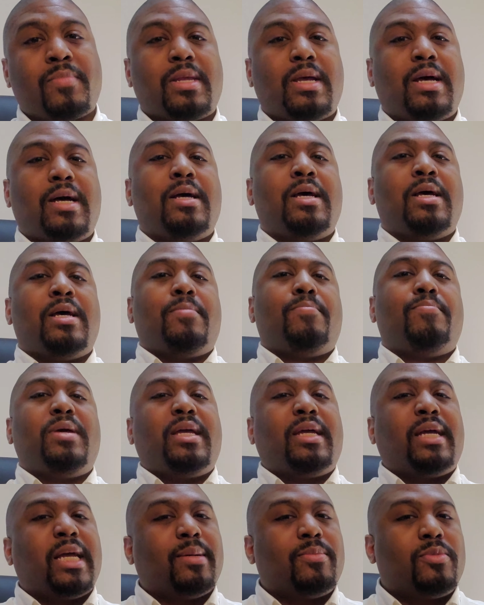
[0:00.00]
Uh,
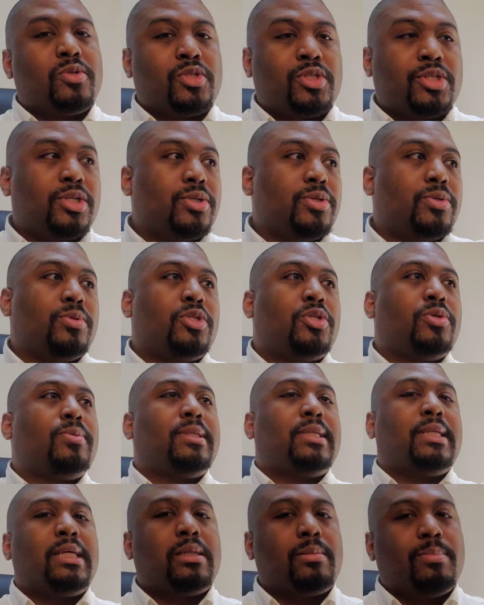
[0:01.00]
being able to do a
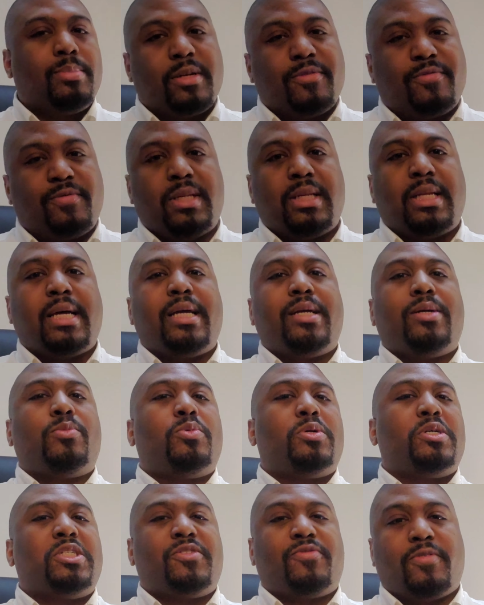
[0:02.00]
little bit of a
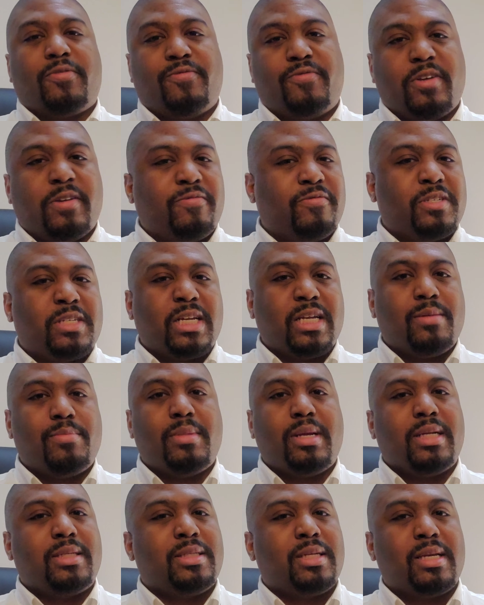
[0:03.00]
language for 15
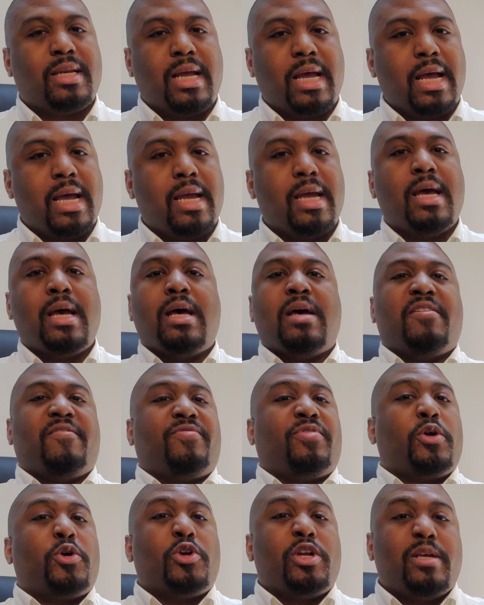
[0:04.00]
minutes a day
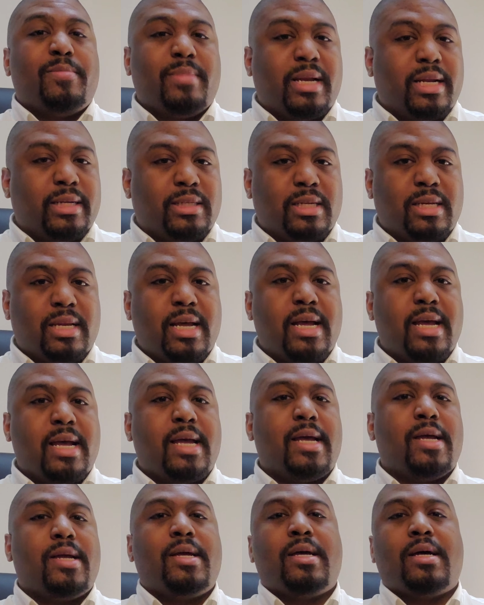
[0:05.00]
30 minutes a
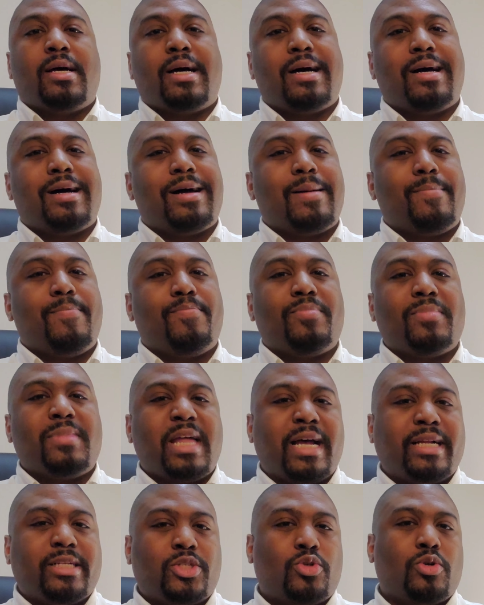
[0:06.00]
day, um,
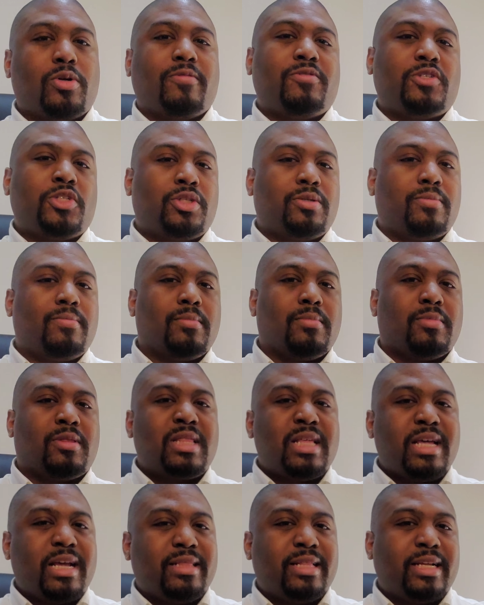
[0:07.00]
that sort of
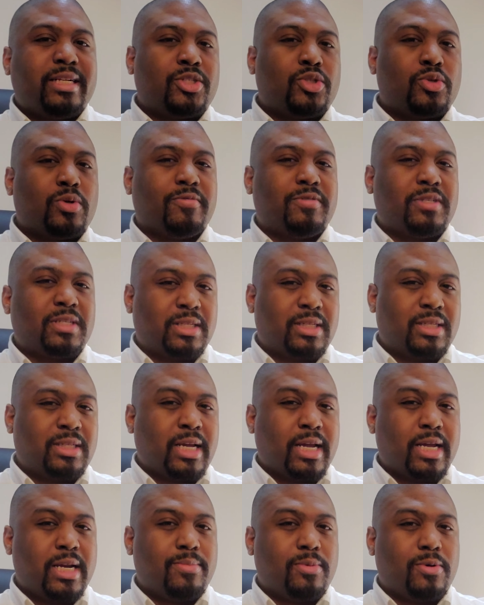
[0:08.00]
thing that's sort of
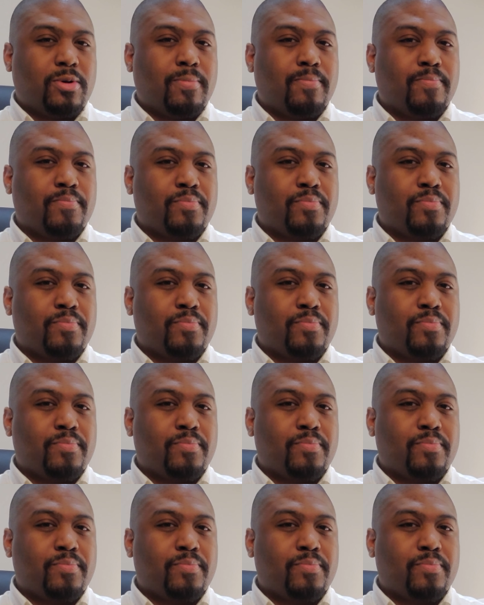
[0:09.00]
sustainable.